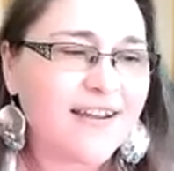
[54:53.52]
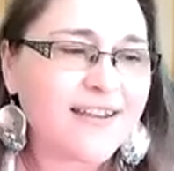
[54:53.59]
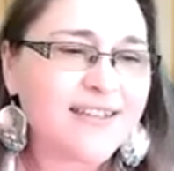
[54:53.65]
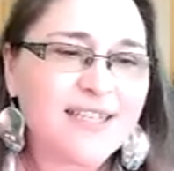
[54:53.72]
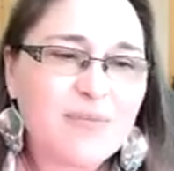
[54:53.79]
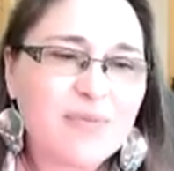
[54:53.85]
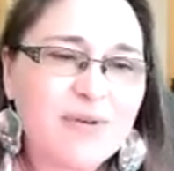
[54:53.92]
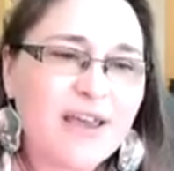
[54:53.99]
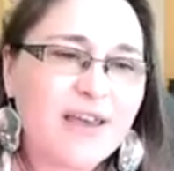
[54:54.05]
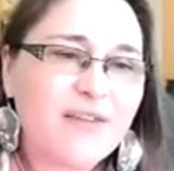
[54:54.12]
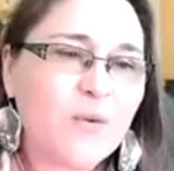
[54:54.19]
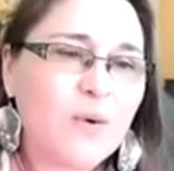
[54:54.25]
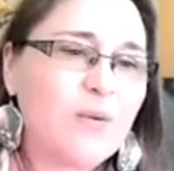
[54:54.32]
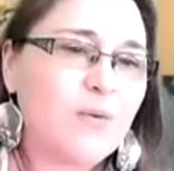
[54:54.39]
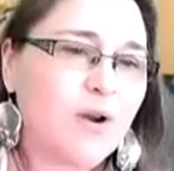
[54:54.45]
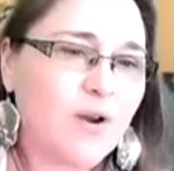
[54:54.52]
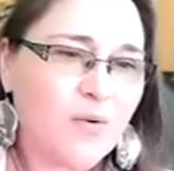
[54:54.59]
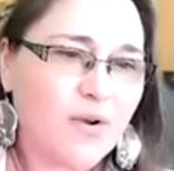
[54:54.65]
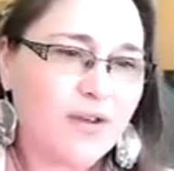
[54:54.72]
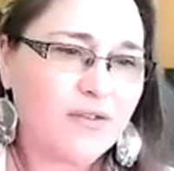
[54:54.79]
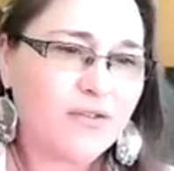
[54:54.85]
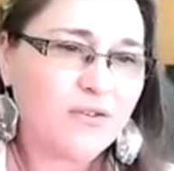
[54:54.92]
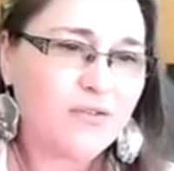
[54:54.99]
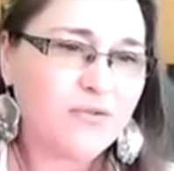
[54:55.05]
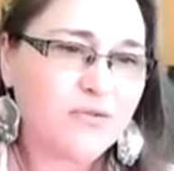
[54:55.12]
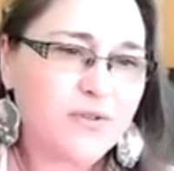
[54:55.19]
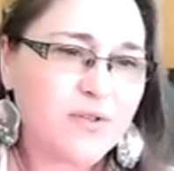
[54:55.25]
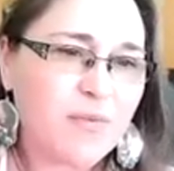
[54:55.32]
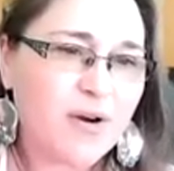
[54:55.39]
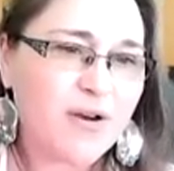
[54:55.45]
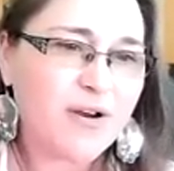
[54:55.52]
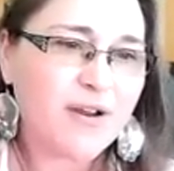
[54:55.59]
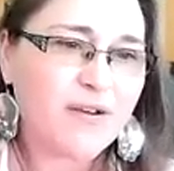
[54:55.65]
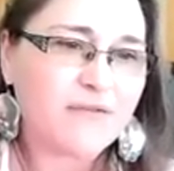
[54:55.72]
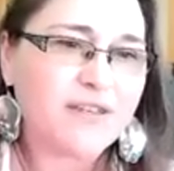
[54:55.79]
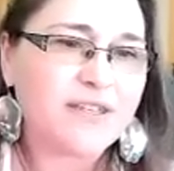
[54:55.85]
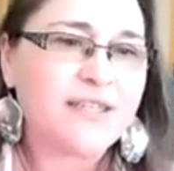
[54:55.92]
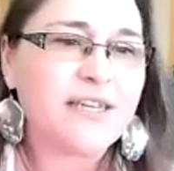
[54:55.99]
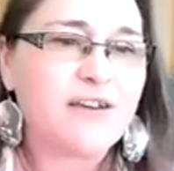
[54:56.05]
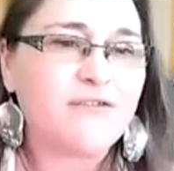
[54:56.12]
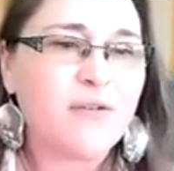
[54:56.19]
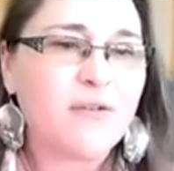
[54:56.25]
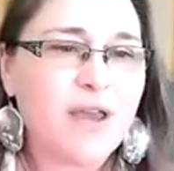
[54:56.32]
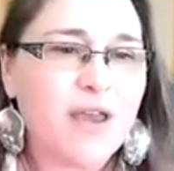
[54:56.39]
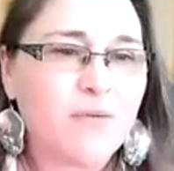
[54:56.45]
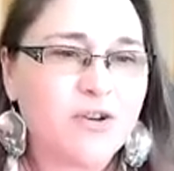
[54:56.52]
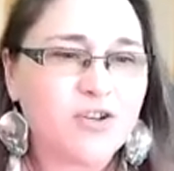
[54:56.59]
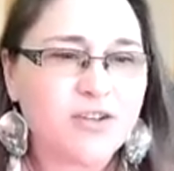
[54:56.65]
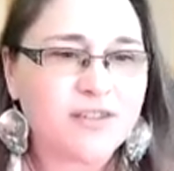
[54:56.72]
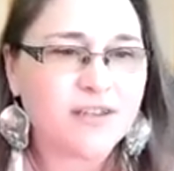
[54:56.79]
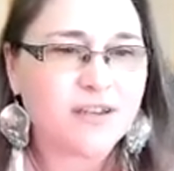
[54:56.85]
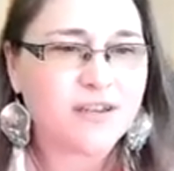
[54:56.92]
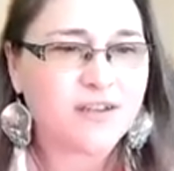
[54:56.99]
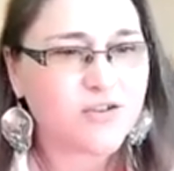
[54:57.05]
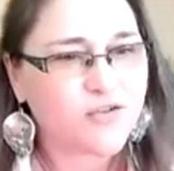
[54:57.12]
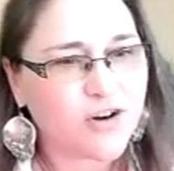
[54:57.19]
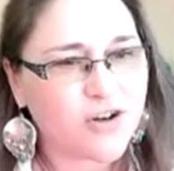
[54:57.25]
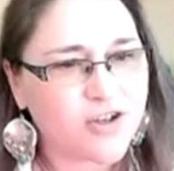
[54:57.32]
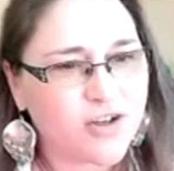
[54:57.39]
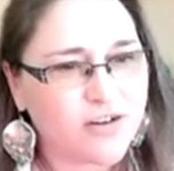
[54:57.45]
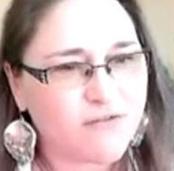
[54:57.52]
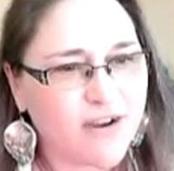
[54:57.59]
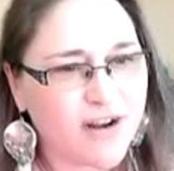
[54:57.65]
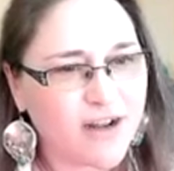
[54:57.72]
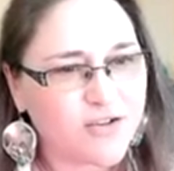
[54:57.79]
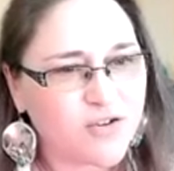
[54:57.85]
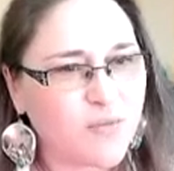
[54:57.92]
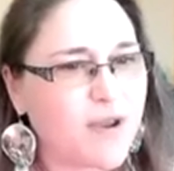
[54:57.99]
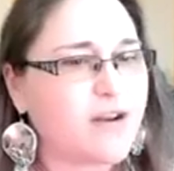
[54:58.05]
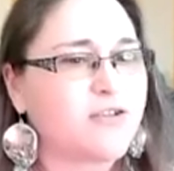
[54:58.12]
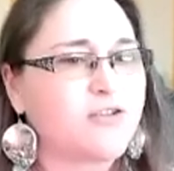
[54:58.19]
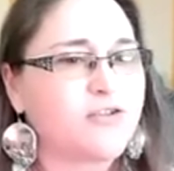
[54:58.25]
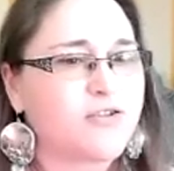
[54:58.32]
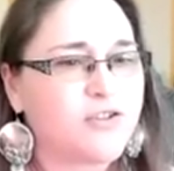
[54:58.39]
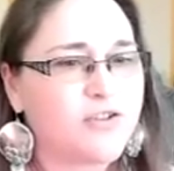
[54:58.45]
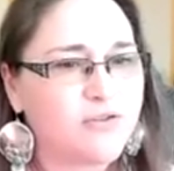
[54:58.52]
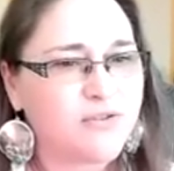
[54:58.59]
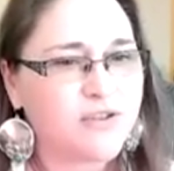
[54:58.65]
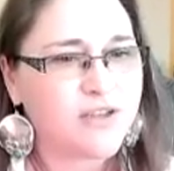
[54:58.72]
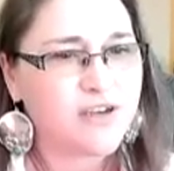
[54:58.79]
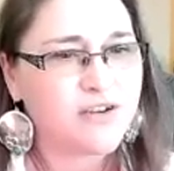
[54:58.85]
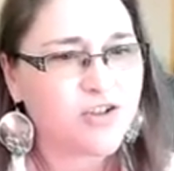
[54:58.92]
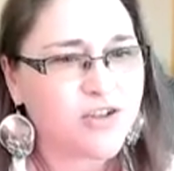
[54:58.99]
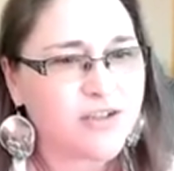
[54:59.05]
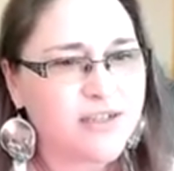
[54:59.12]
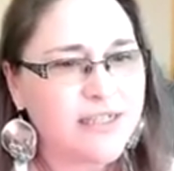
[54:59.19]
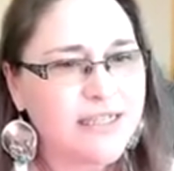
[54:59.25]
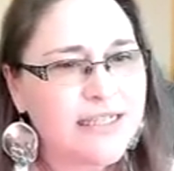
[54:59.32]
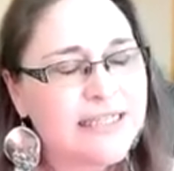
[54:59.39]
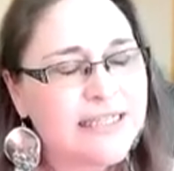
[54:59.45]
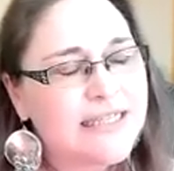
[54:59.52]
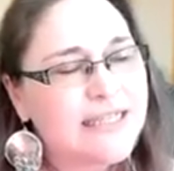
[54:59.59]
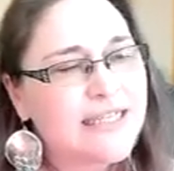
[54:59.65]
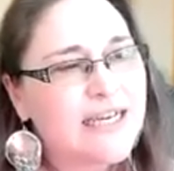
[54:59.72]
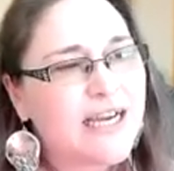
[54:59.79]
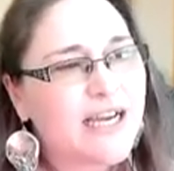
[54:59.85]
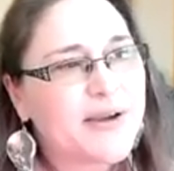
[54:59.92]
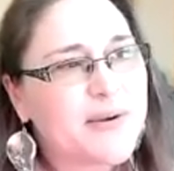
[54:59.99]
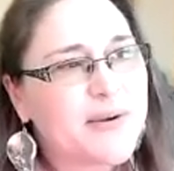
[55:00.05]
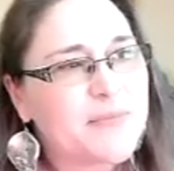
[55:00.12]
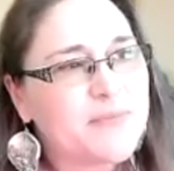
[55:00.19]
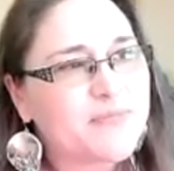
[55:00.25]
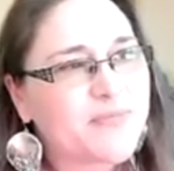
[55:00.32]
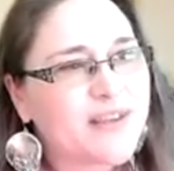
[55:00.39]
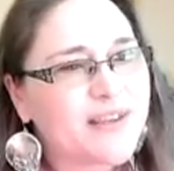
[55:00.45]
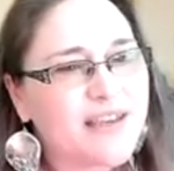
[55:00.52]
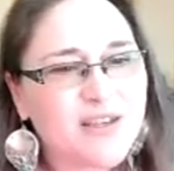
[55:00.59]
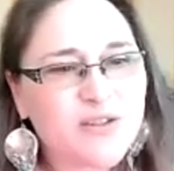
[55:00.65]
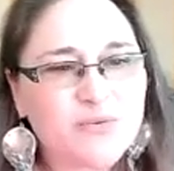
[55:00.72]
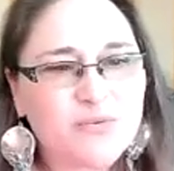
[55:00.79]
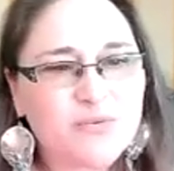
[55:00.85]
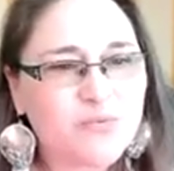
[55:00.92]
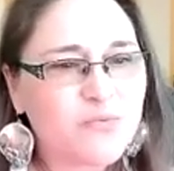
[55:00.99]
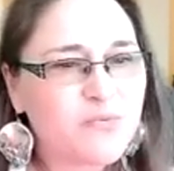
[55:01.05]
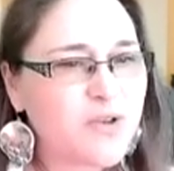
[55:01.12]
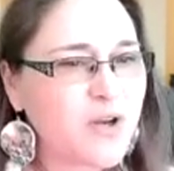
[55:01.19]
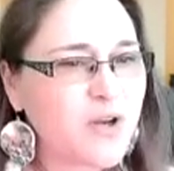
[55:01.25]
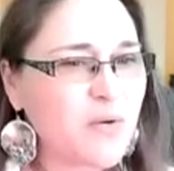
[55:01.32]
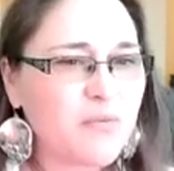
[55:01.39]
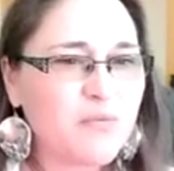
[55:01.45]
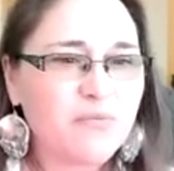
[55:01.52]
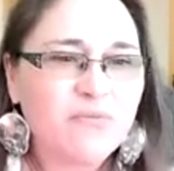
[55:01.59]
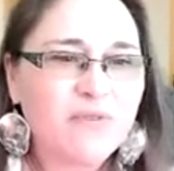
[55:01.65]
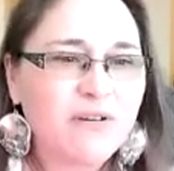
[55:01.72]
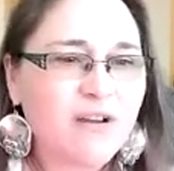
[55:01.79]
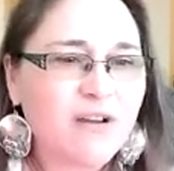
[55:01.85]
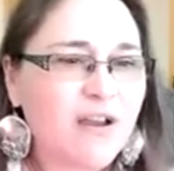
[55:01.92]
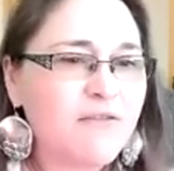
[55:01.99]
a CPA that we work with, who's part of the CFMA, which is the Construction Financial Managers Association. He's, a